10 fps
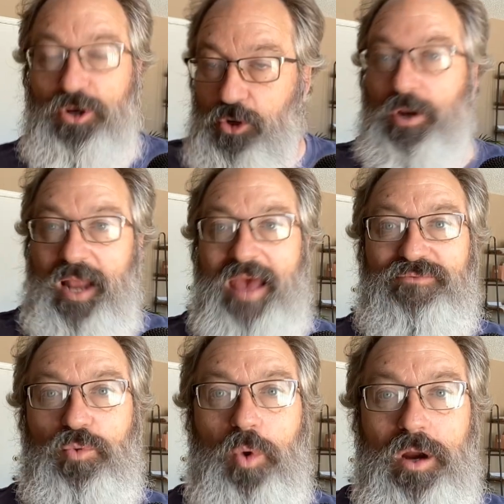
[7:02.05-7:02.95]
You're going to have
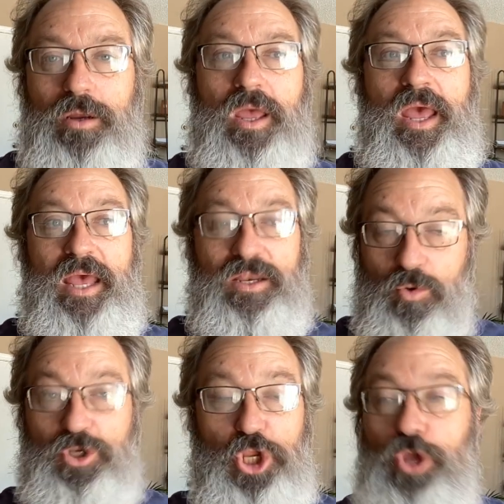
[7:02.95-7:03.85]
to work.
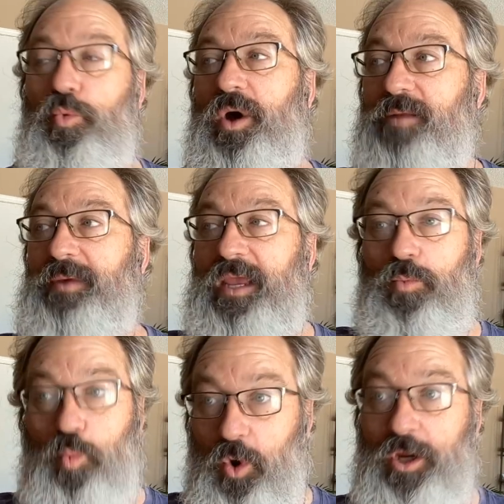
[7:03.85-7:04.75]
Do you want to
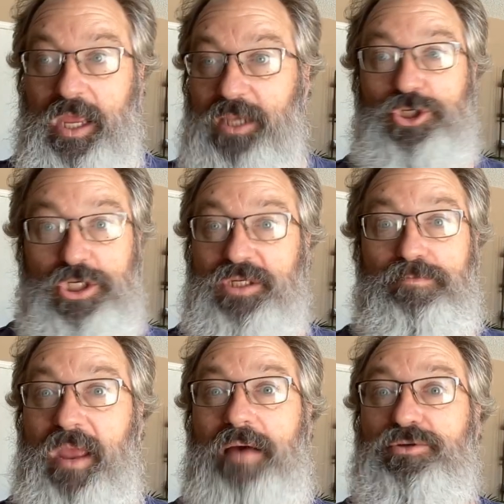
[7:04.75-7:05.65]
be working just to
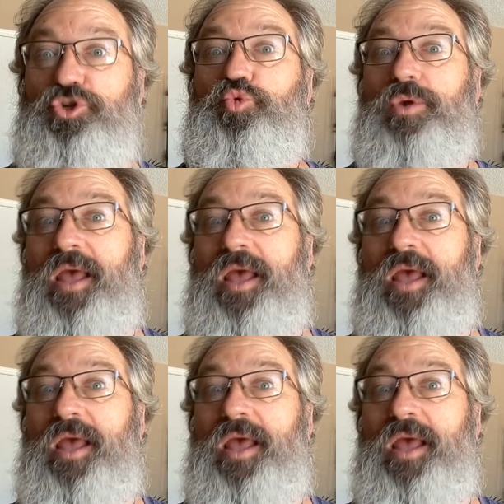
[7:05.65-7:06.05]
be able to